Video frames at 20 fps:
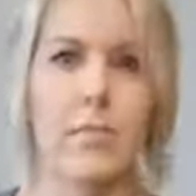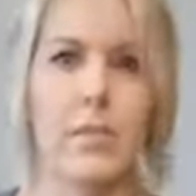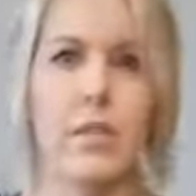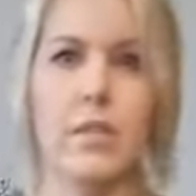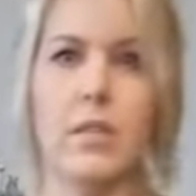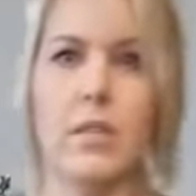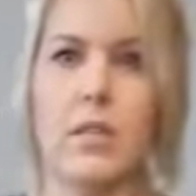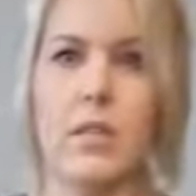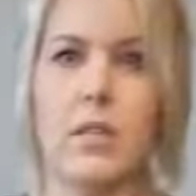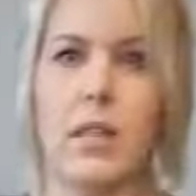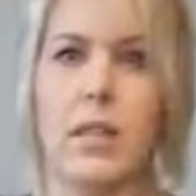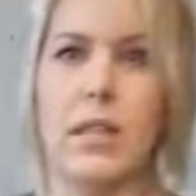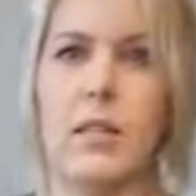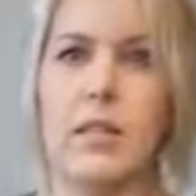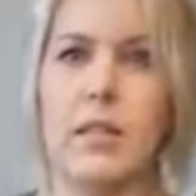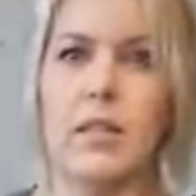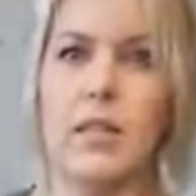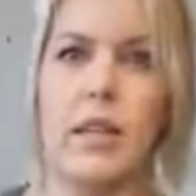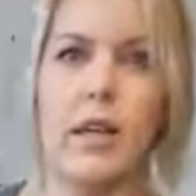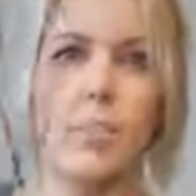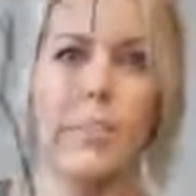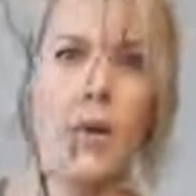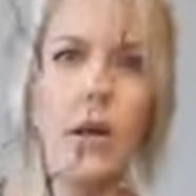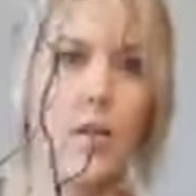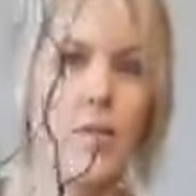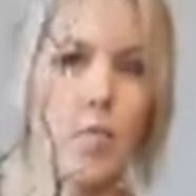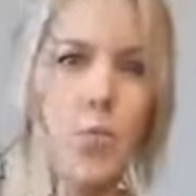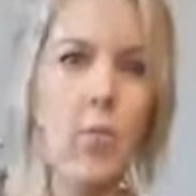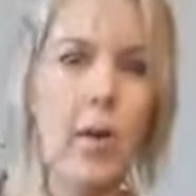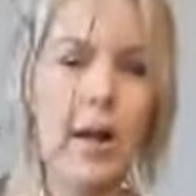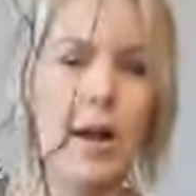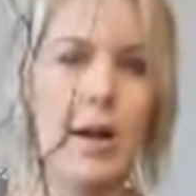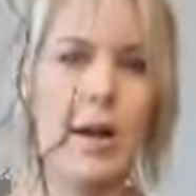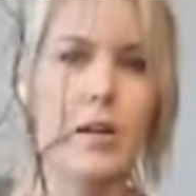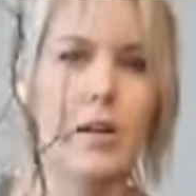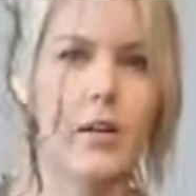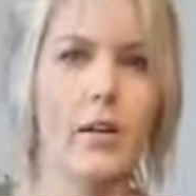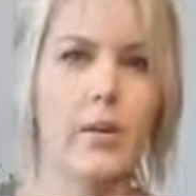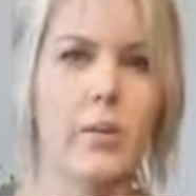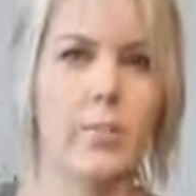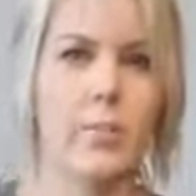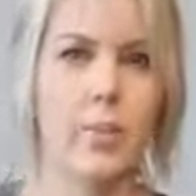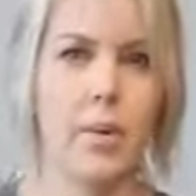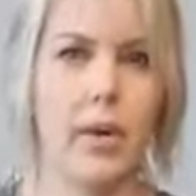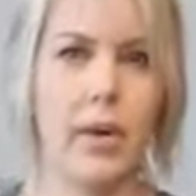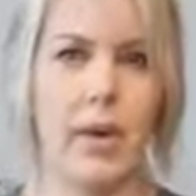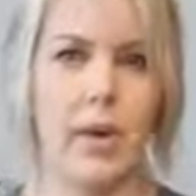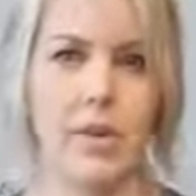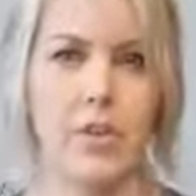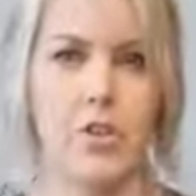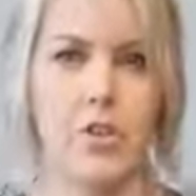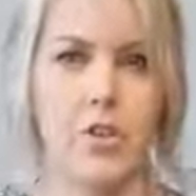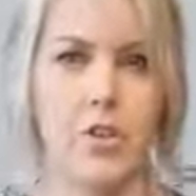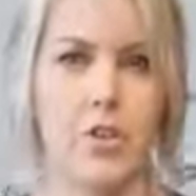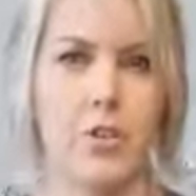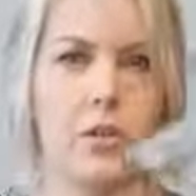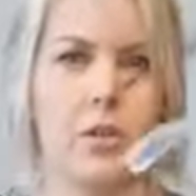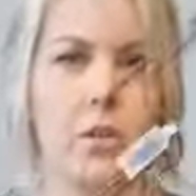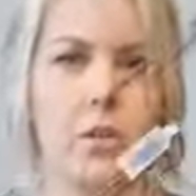This is a stem of wired branch.